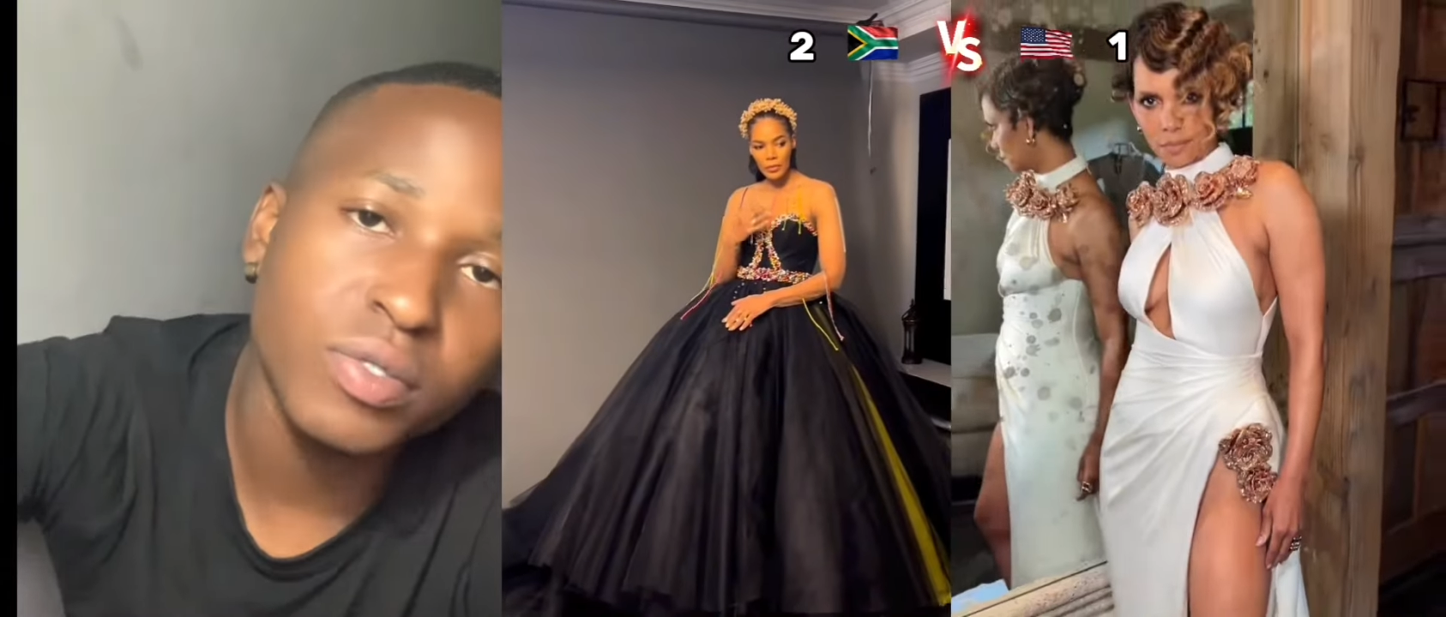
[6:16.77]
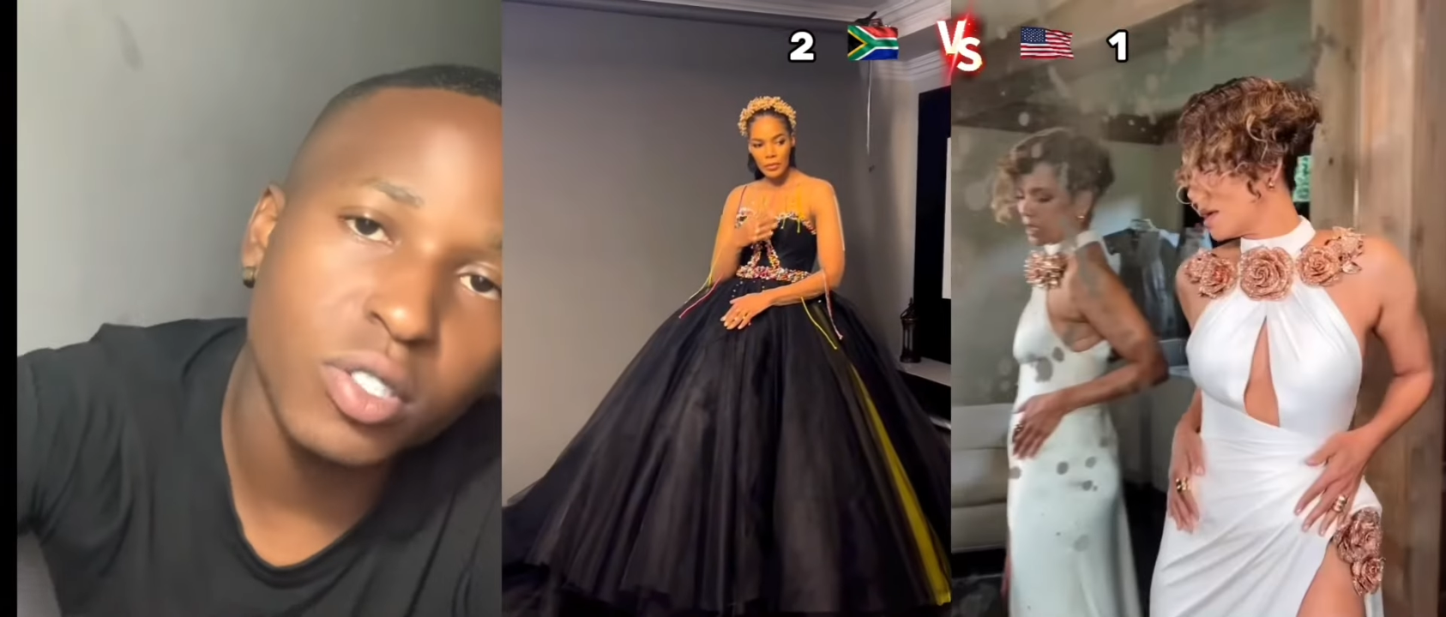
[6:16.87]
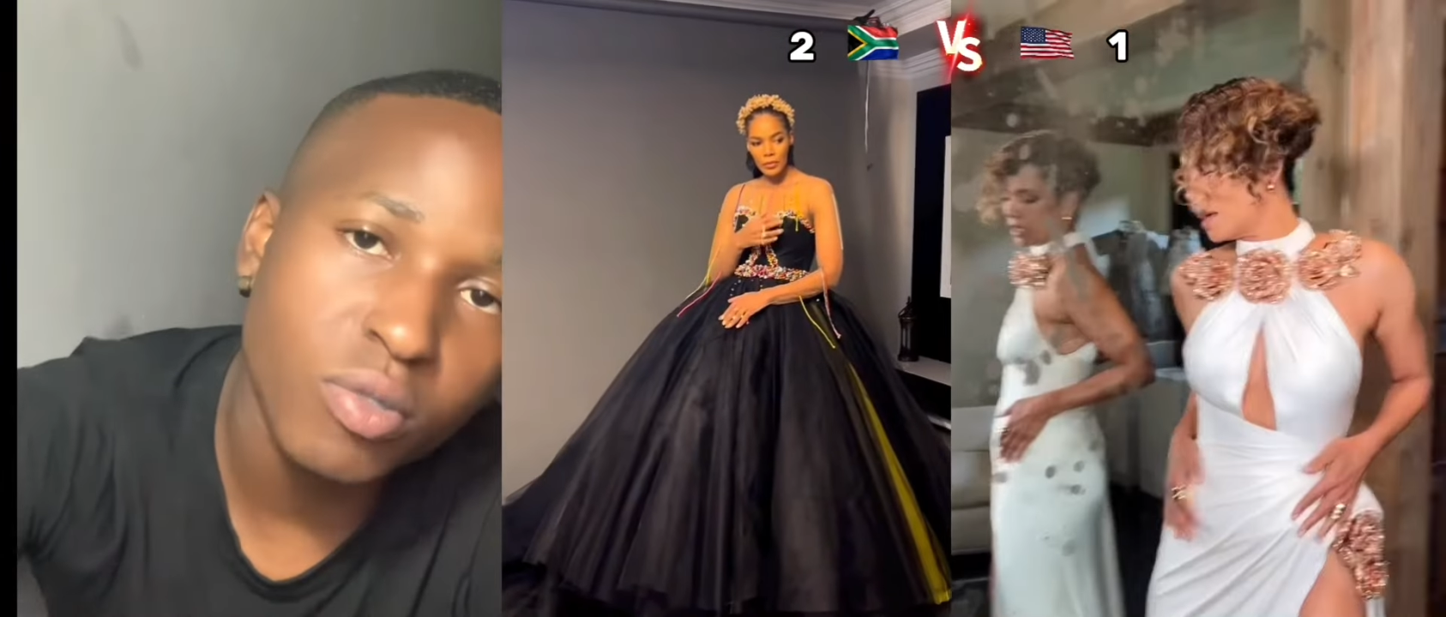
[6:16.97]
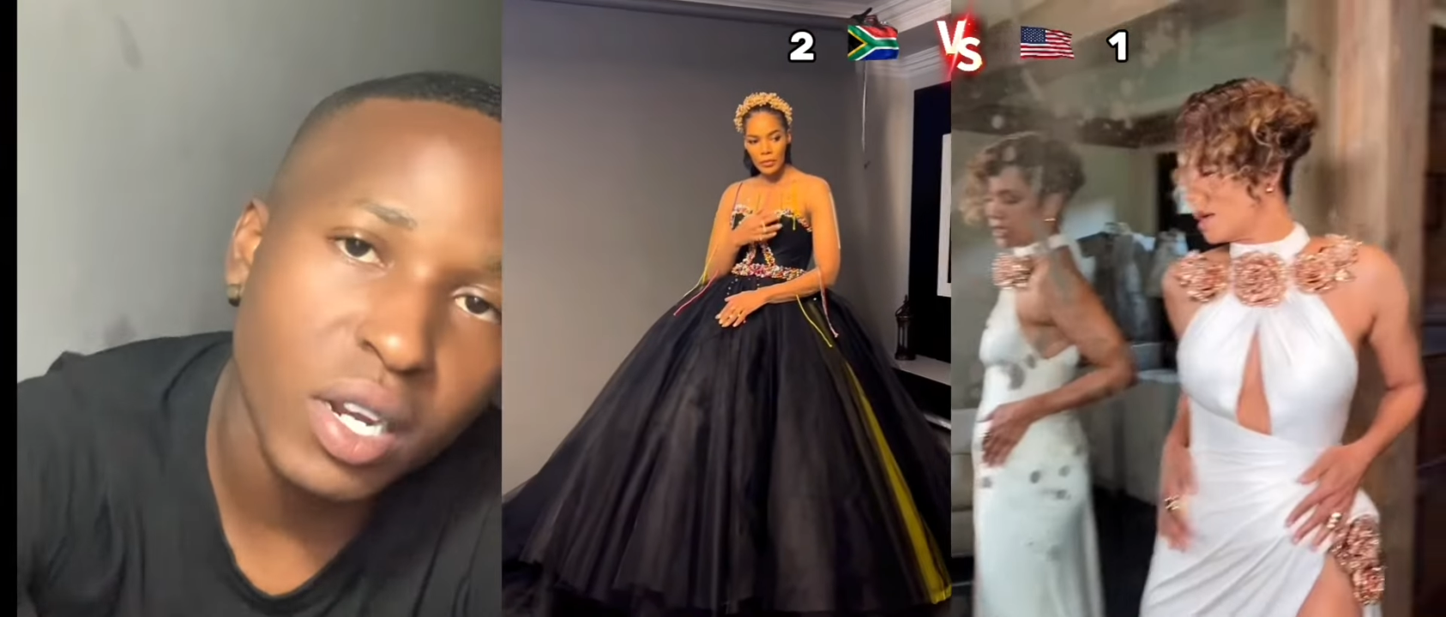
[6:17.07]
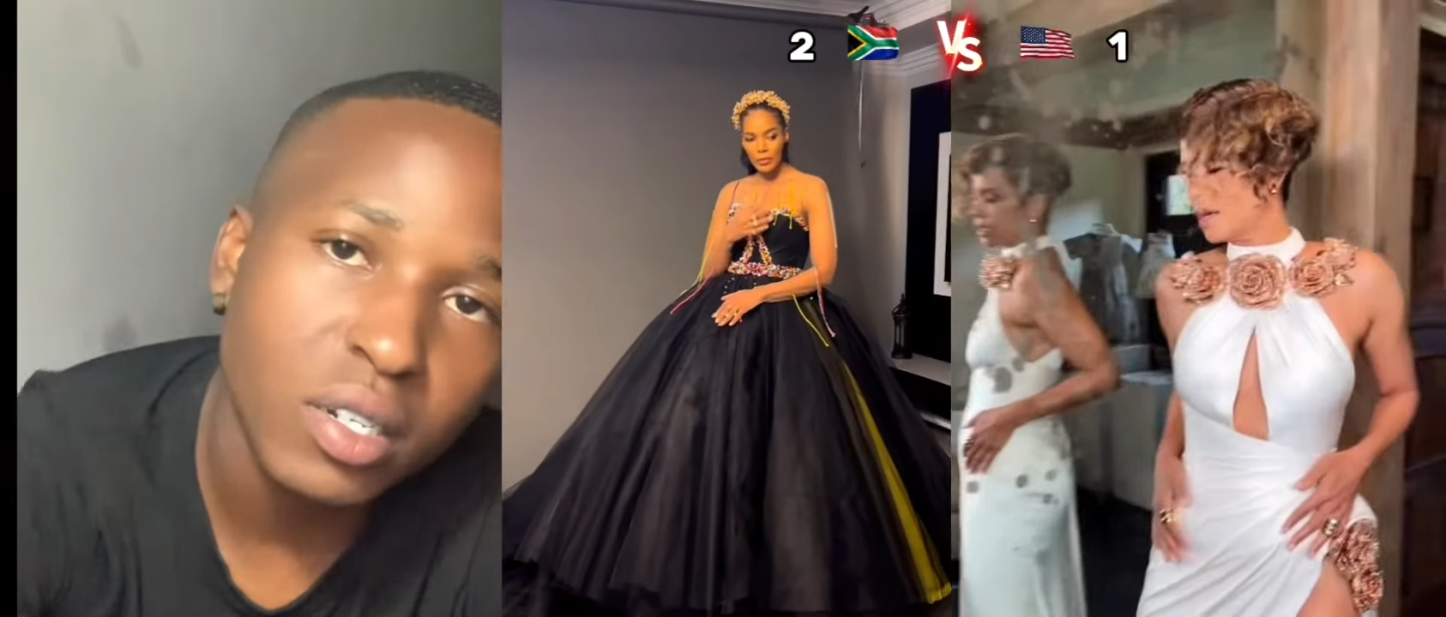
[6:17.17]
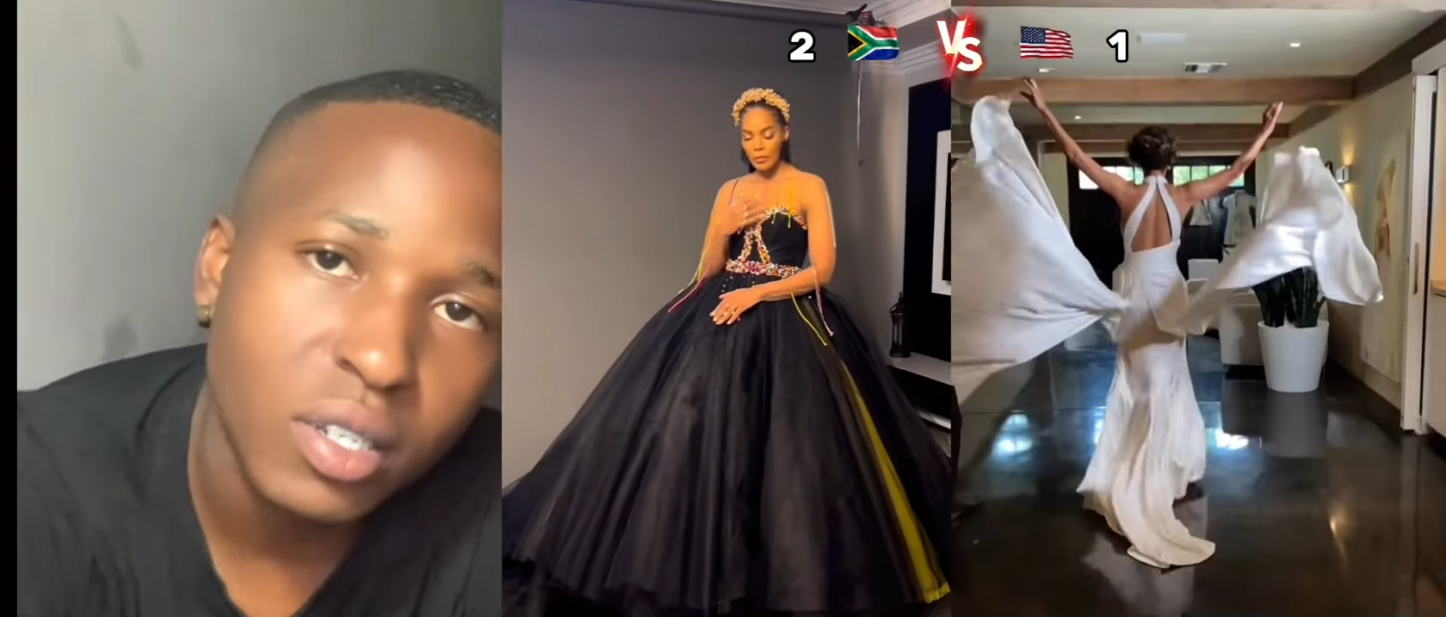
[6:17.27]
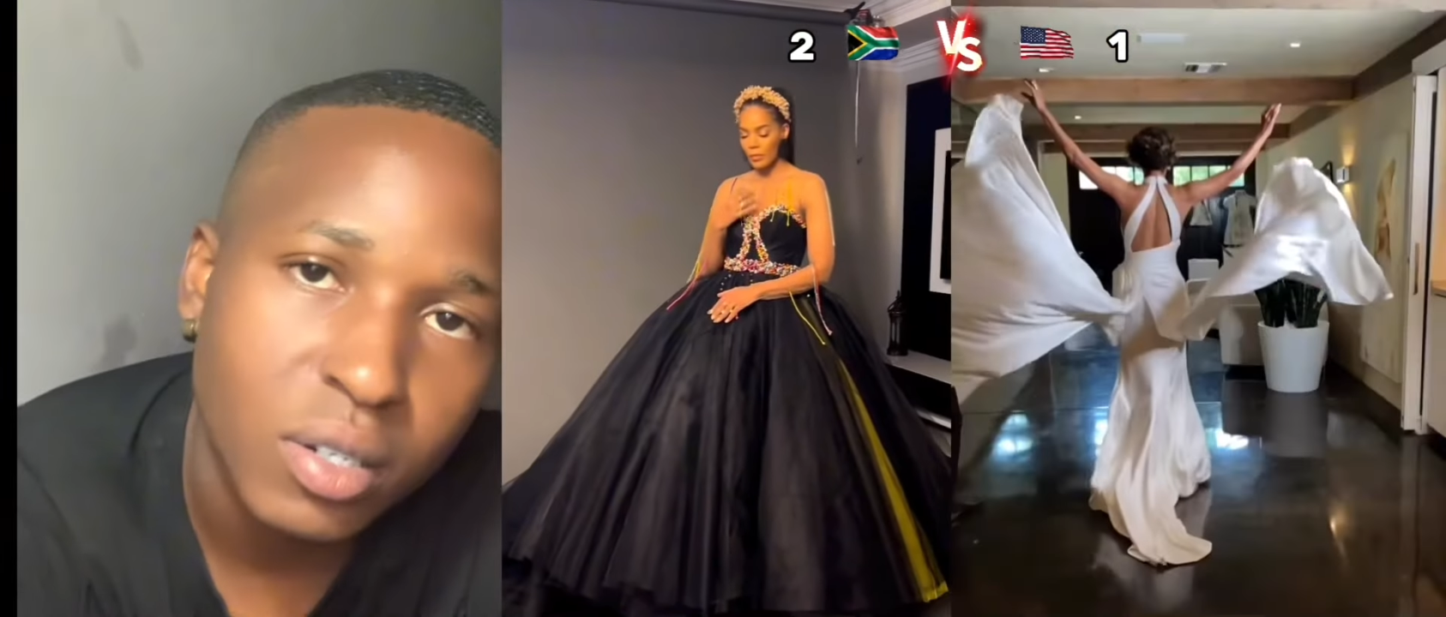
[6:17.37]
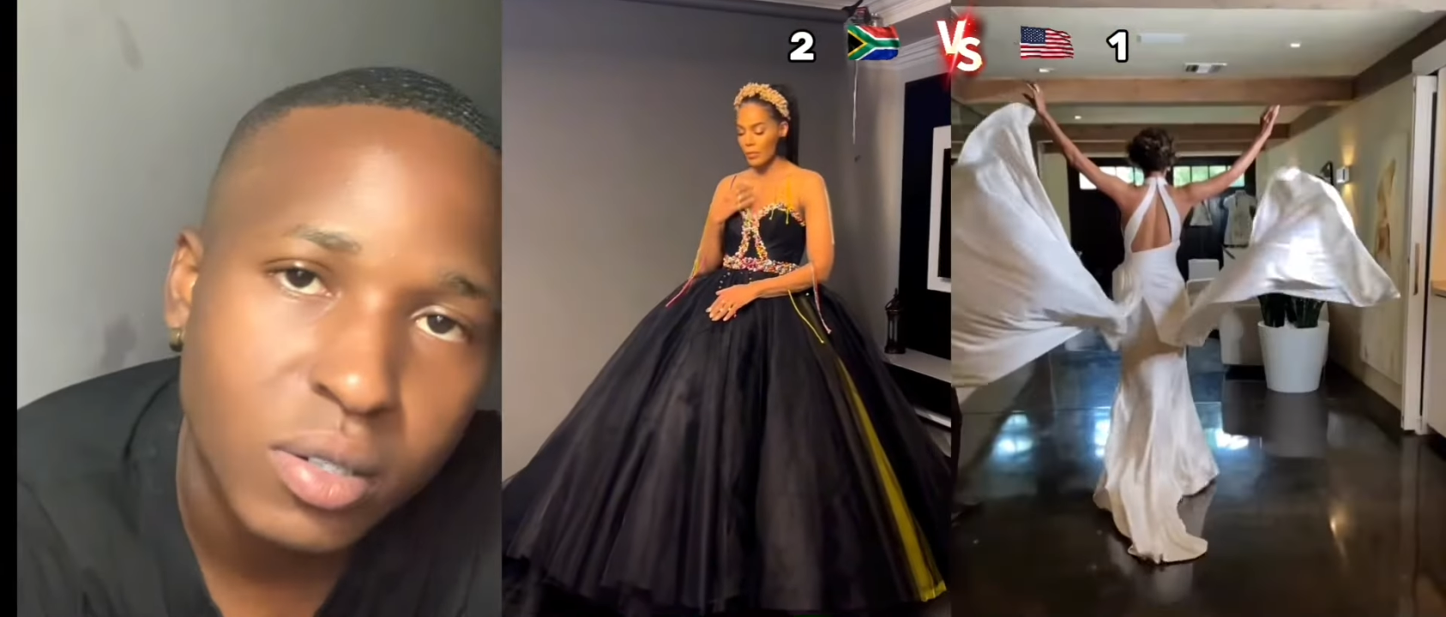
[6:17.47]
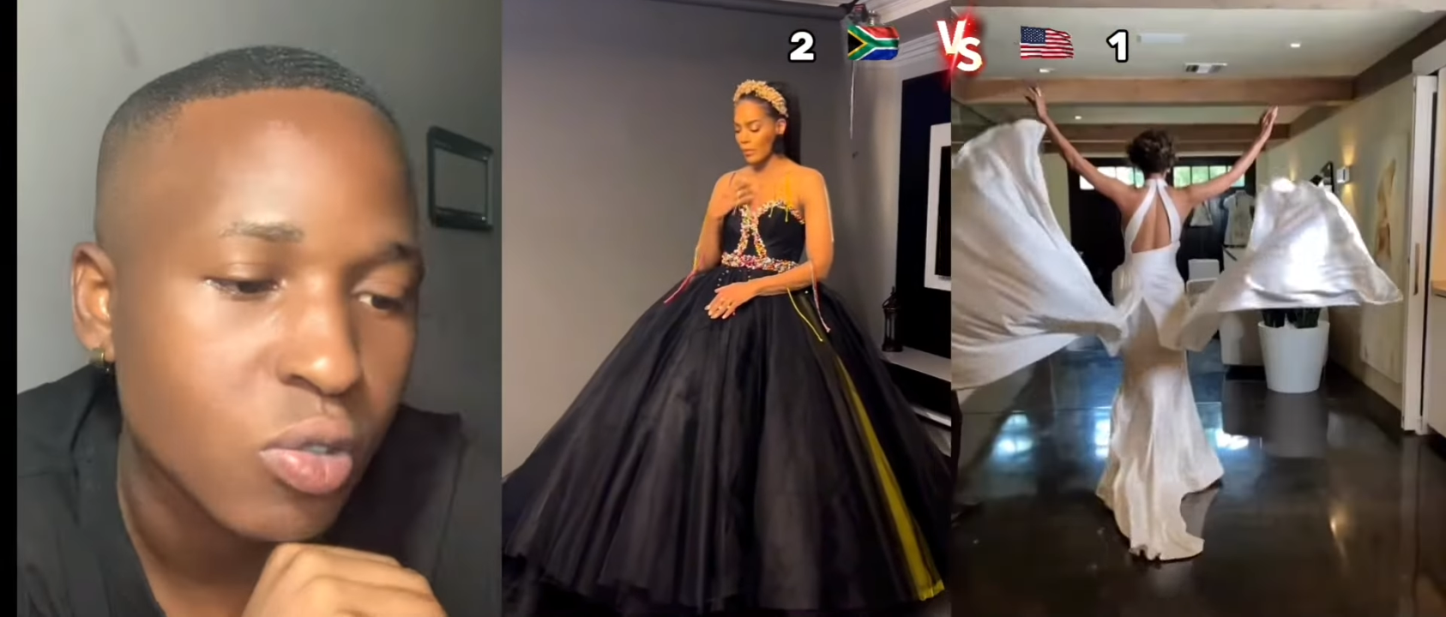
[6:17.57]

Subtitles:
video right now,